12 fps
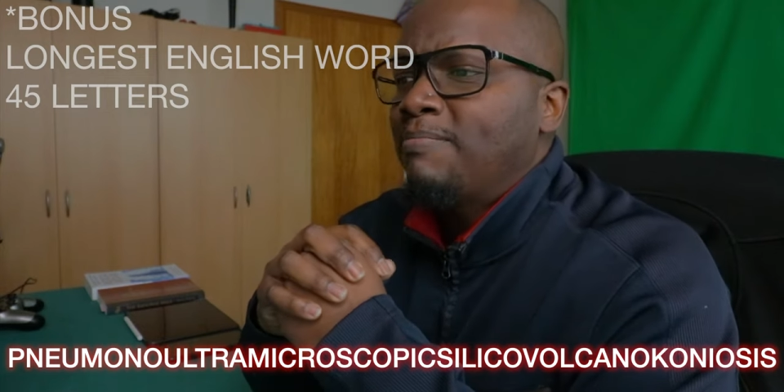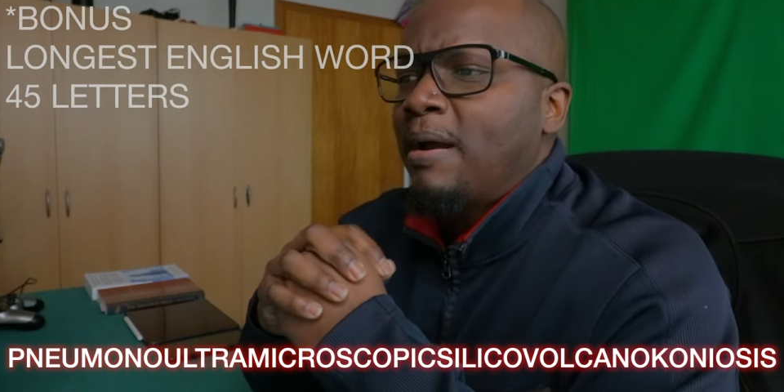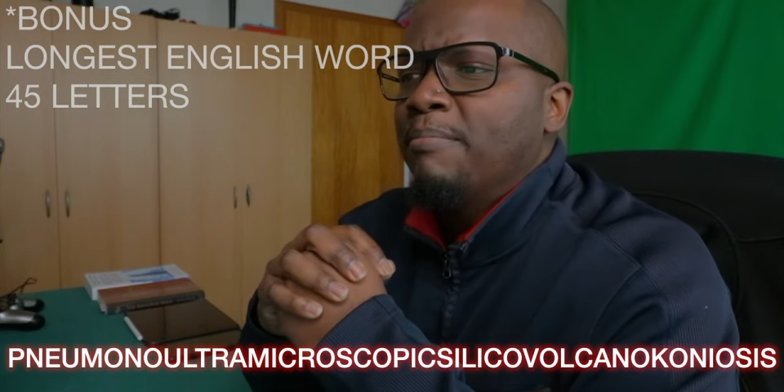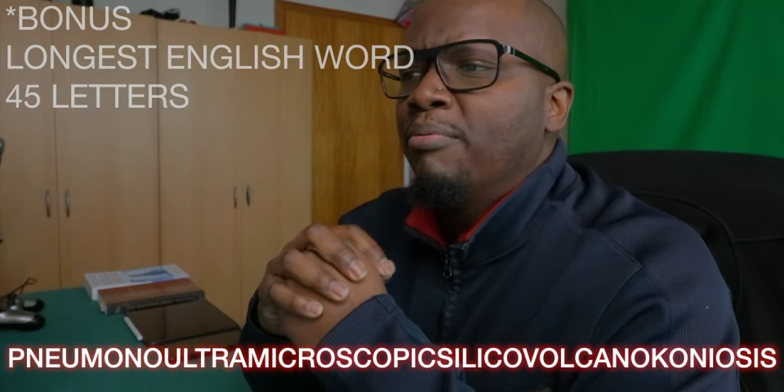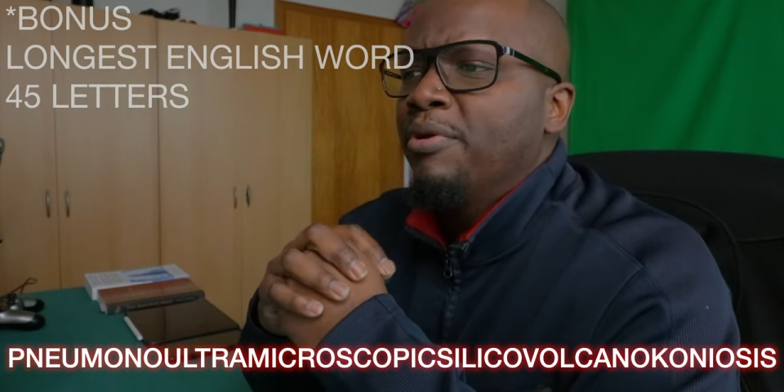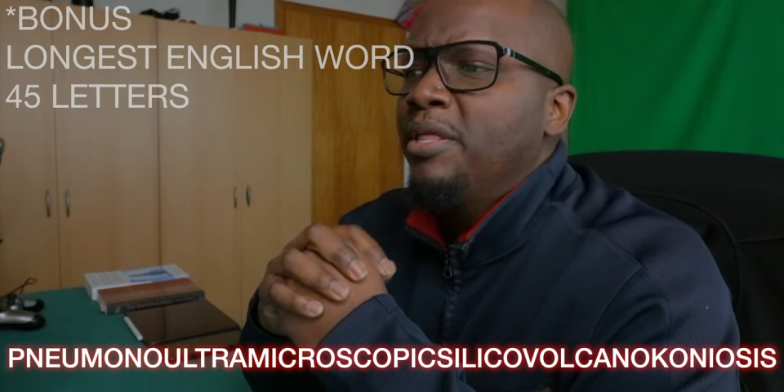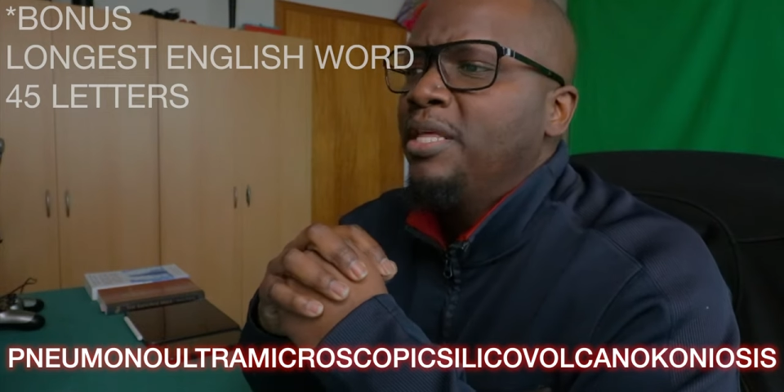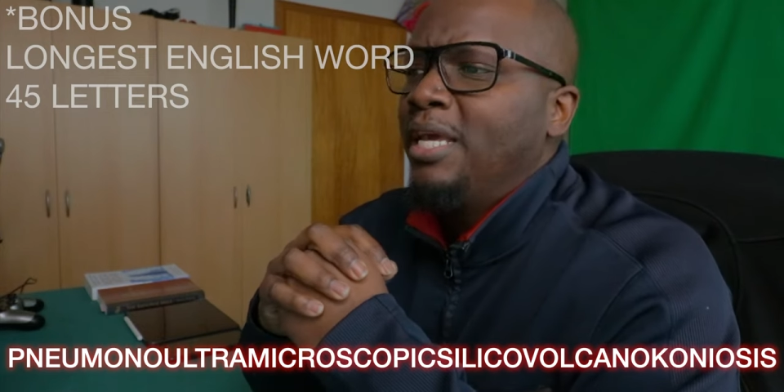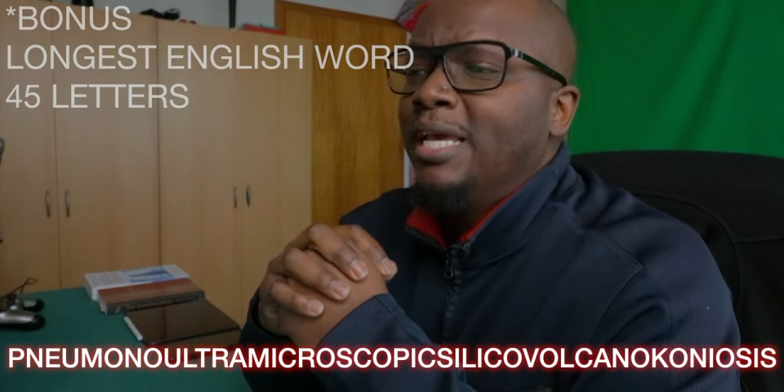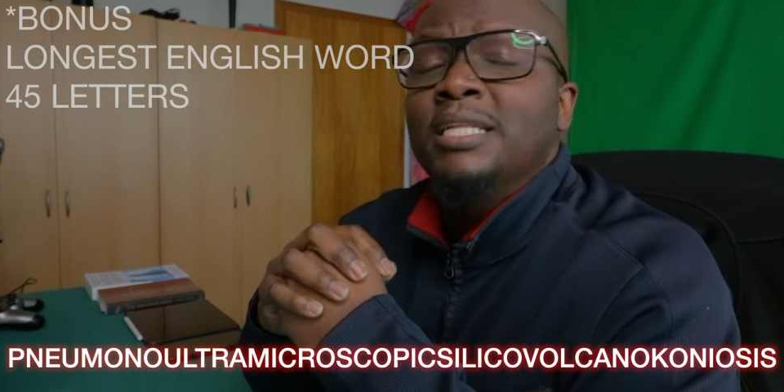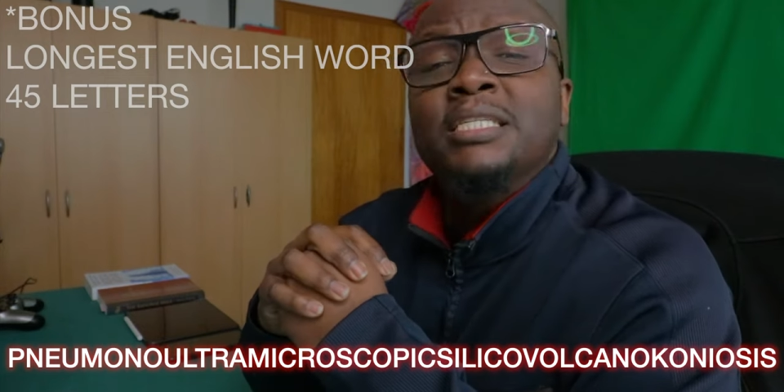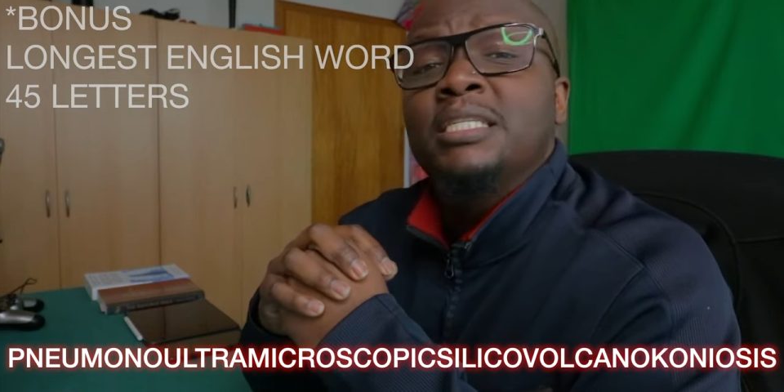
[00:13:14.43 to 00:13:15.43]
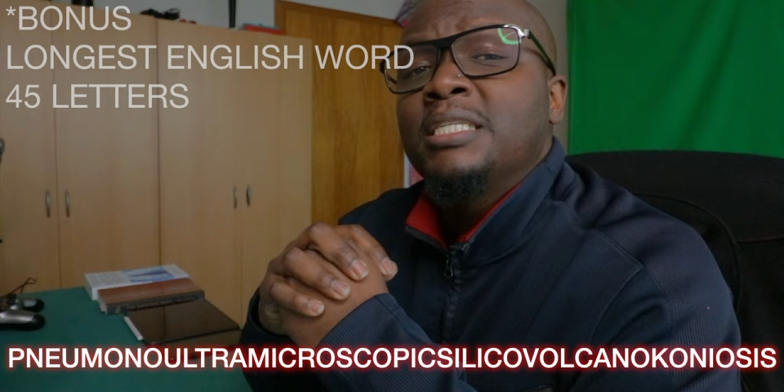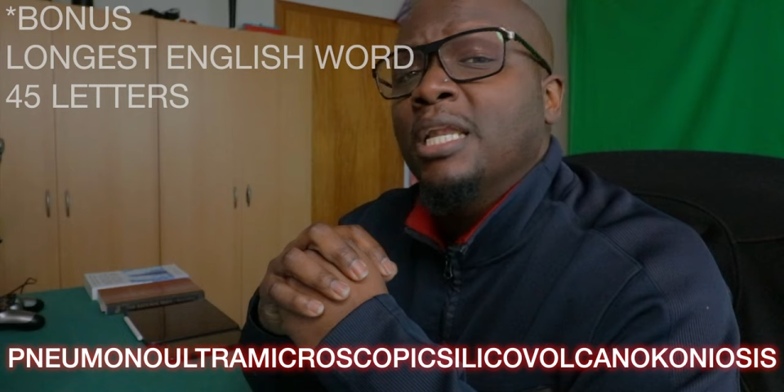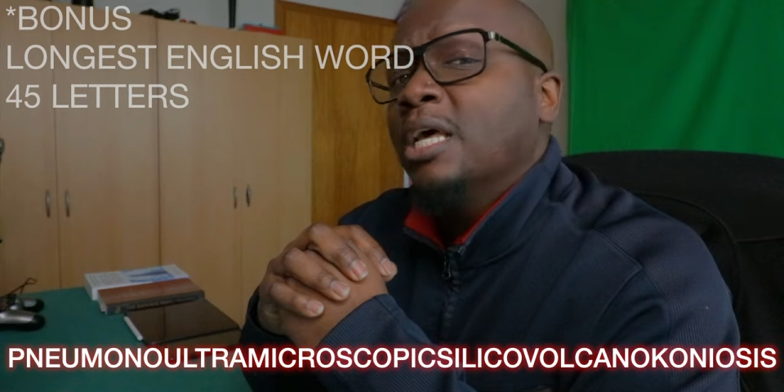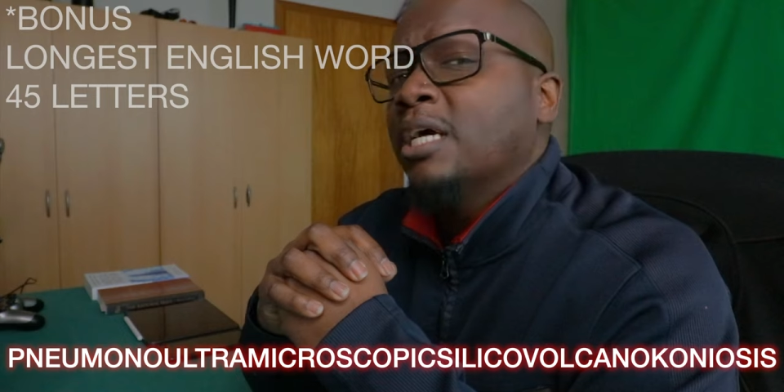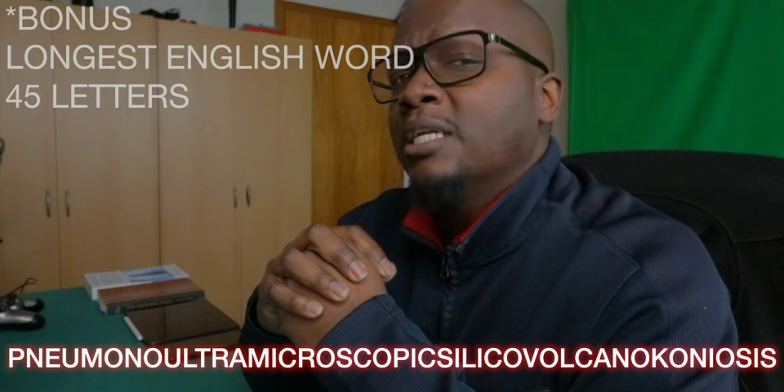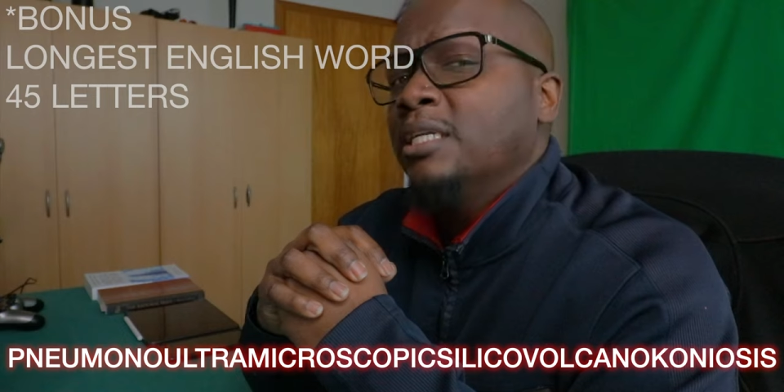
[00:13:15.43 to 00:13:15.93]
by breathing in
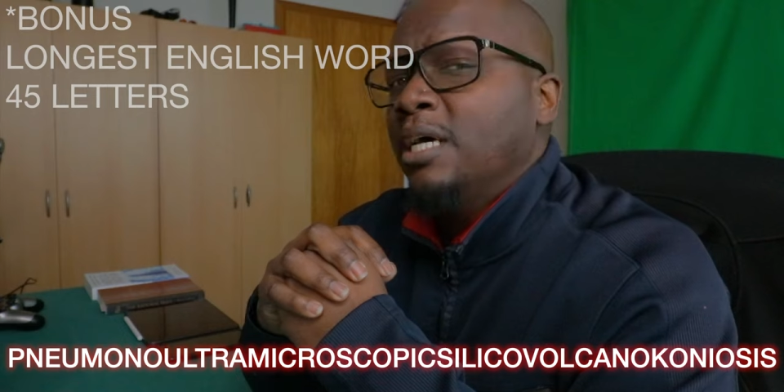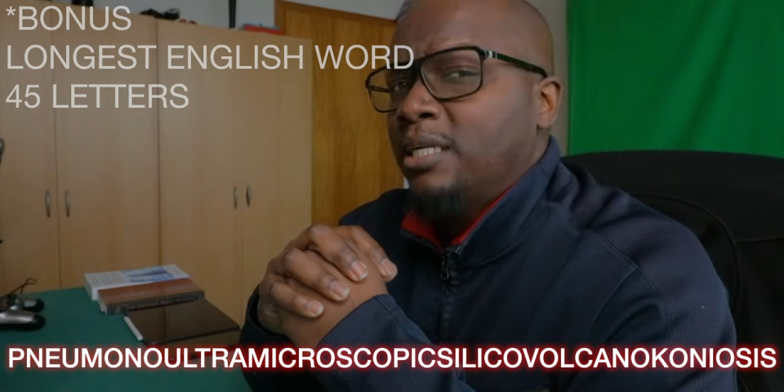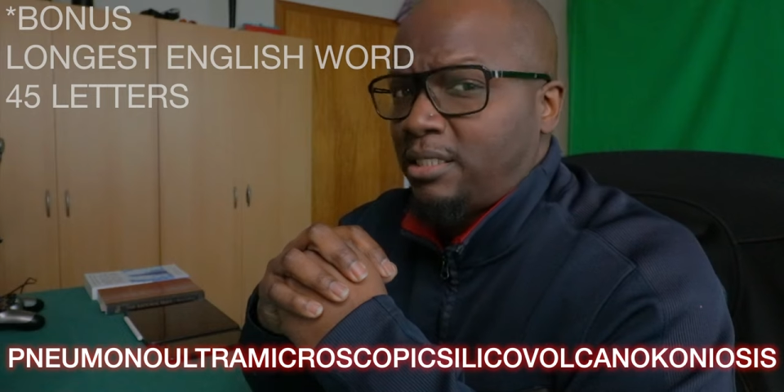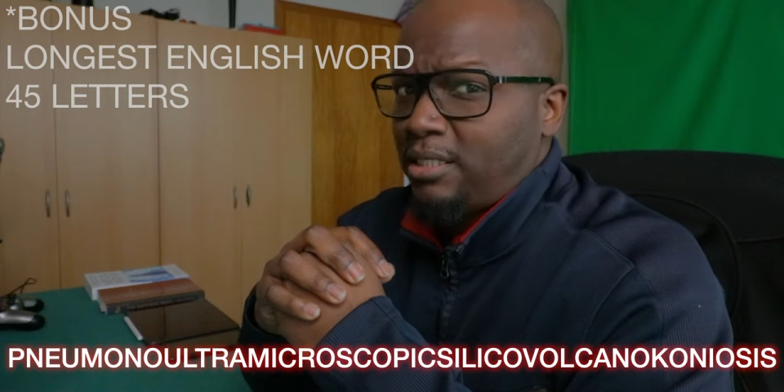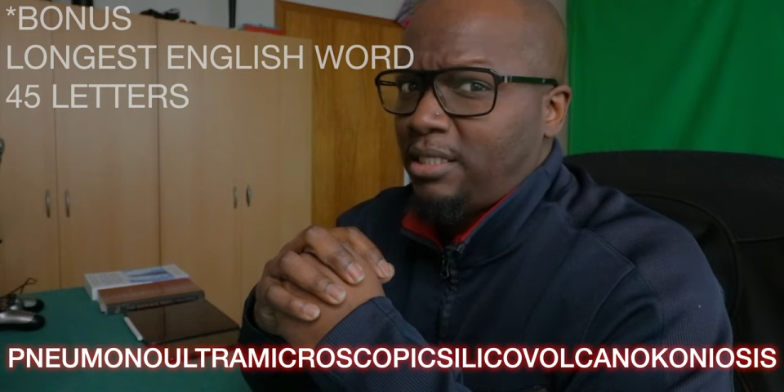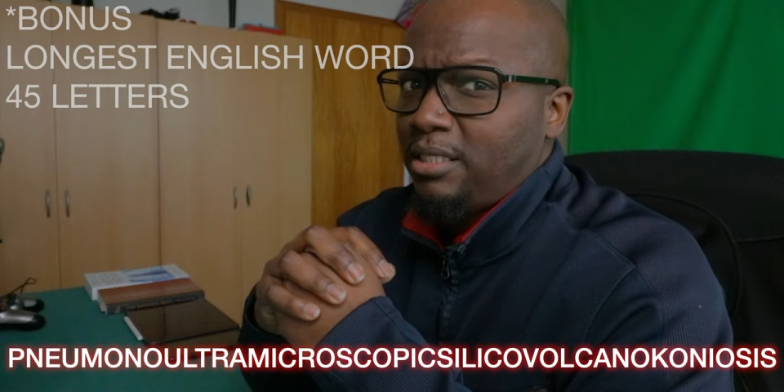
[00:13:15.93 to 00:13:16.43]
silica dust.